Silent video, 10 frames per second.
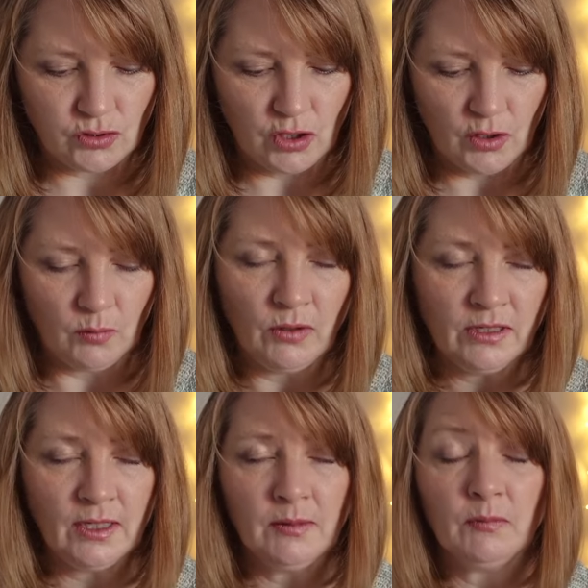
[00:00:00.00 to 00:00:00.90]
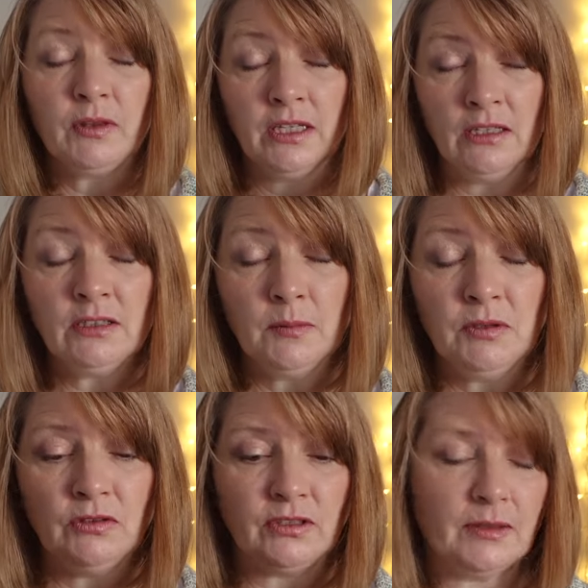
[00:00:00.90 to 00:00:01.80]
So the yarn I'm
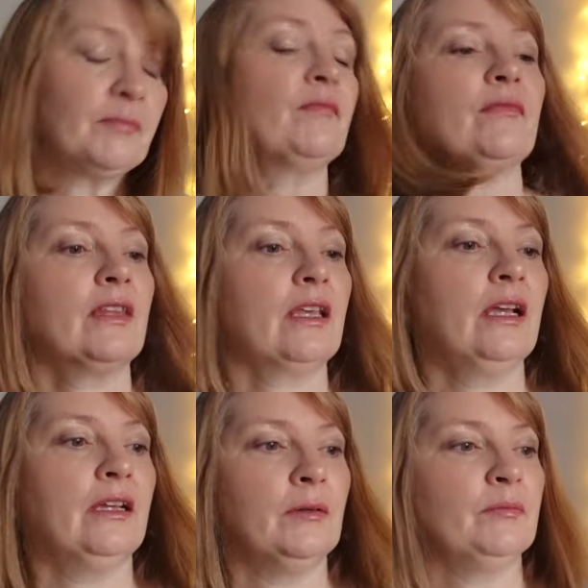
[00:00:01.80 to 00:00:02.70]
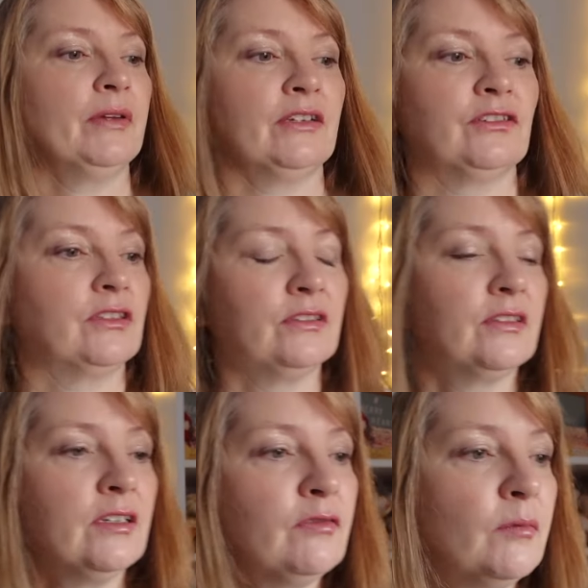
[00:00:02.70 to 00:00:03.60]
using, as you can
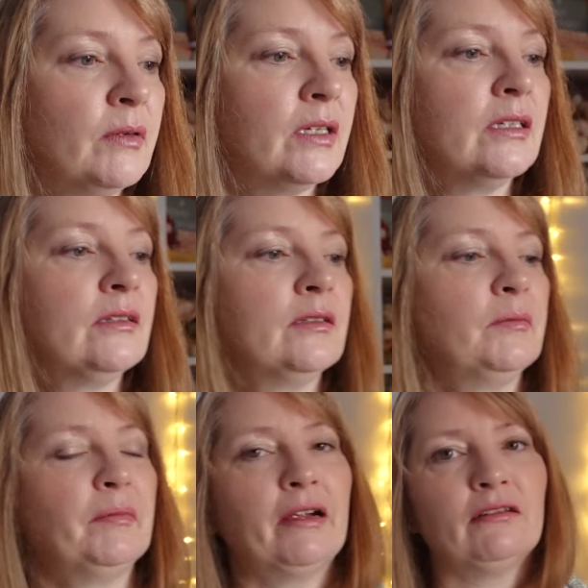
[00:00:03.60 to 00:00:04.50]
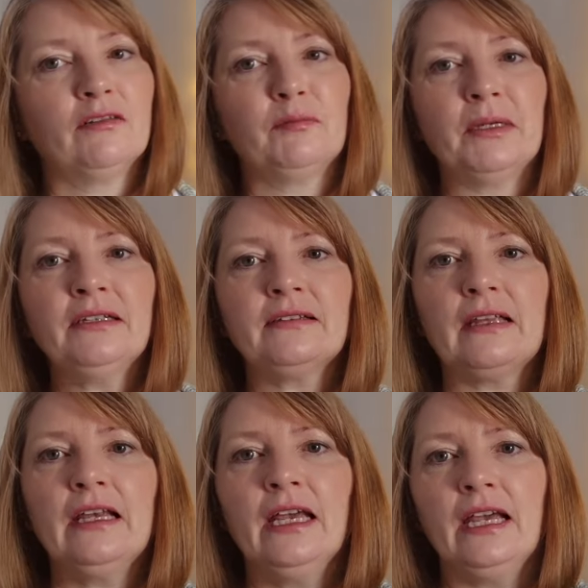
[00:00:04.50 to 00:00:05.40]
see from my barrel of bits,
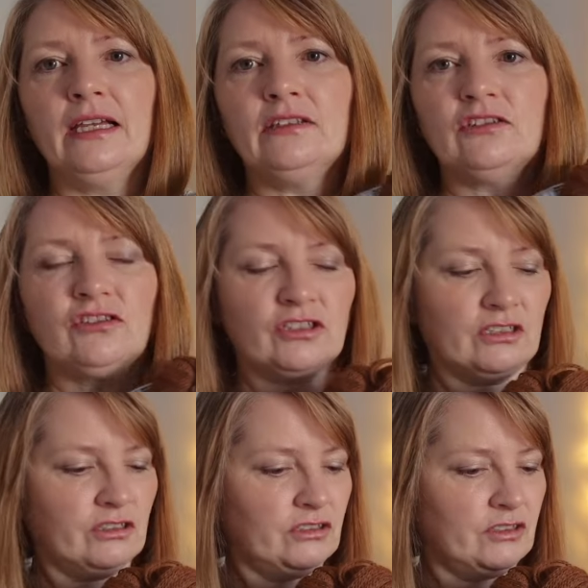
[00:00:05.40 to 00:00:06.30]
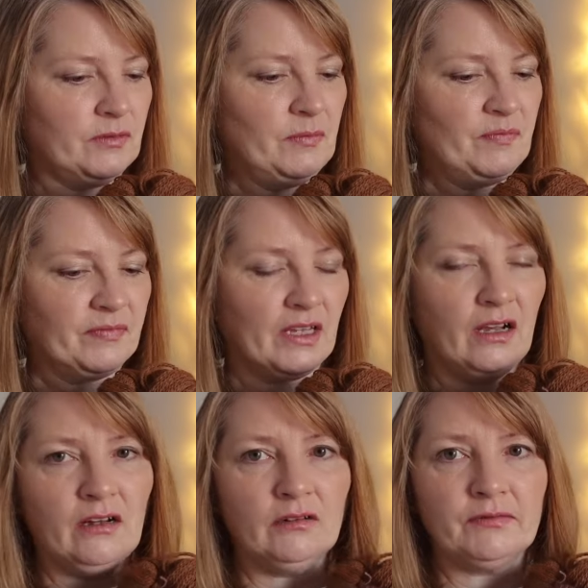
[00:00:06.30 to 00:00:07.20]
is just
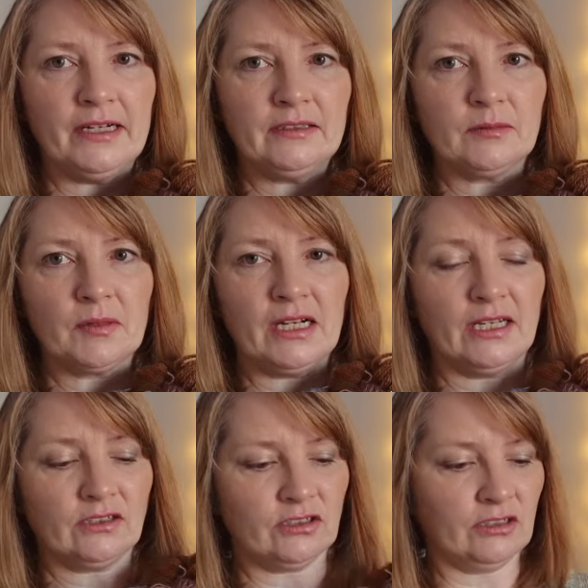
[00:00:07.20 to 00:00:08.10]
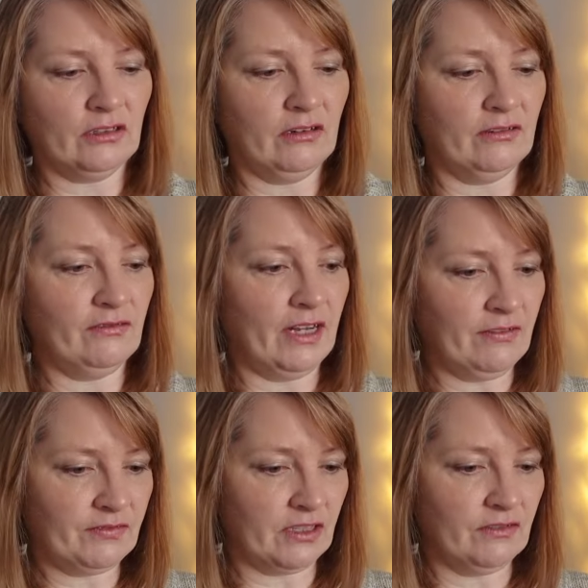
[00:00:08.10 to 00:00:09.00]
a whole random collection of
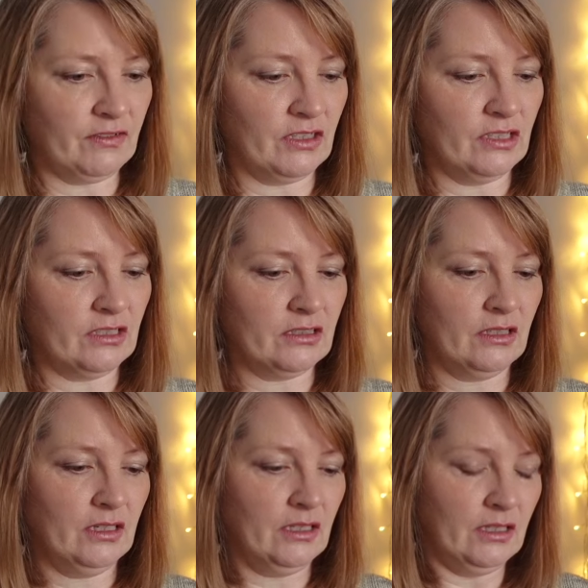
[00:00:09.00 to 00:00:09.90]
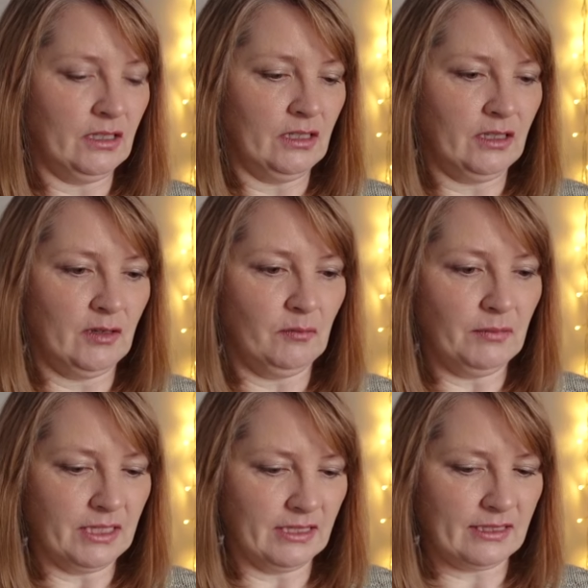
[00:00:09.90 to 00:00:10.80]
leftovers,
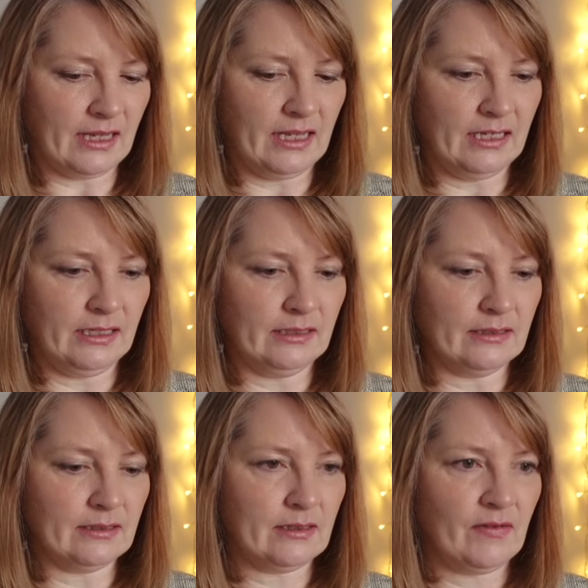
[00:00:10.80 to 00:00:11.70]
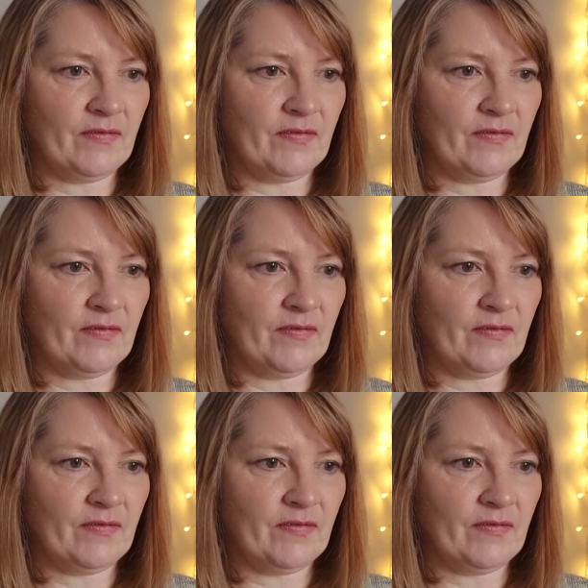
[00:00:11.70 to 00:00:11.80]
mini skeins,